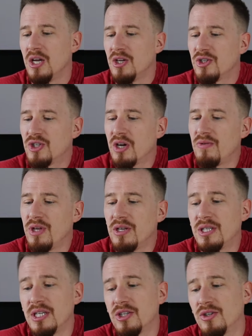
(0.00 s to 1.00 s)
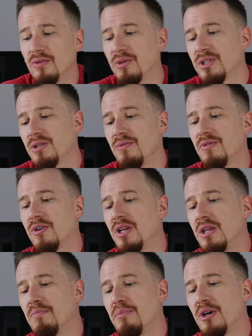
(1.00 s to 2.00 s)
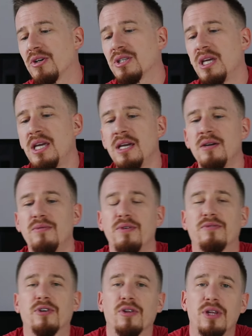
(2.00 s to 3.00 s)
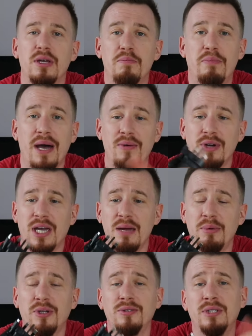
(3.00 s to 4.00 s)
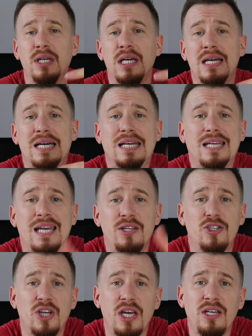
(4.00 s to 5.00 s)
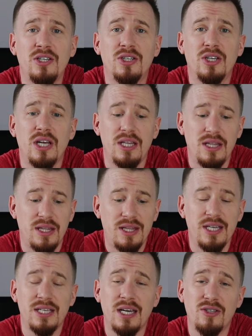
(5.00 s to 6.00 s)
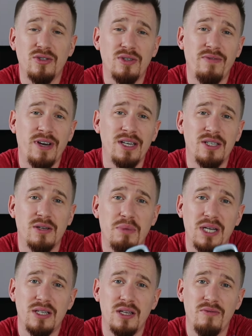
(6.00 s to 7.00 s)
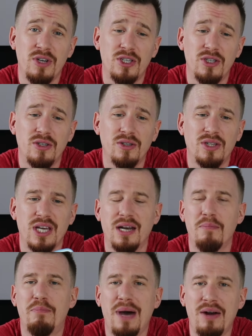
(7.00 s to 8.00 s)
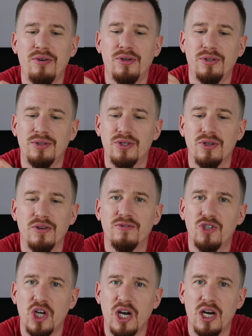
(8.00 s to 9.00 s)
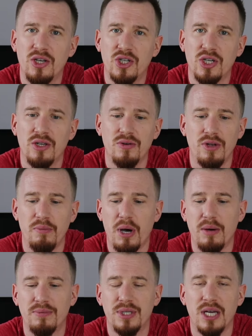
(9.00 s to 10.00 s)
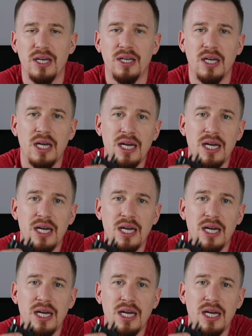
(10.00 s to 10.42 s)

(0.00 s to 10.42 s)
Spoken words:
So the additional ones that we've got in the box here, we've got the power cable, and again the change in this actual device compared to the original, they had a barrel sort of charger that you popped in.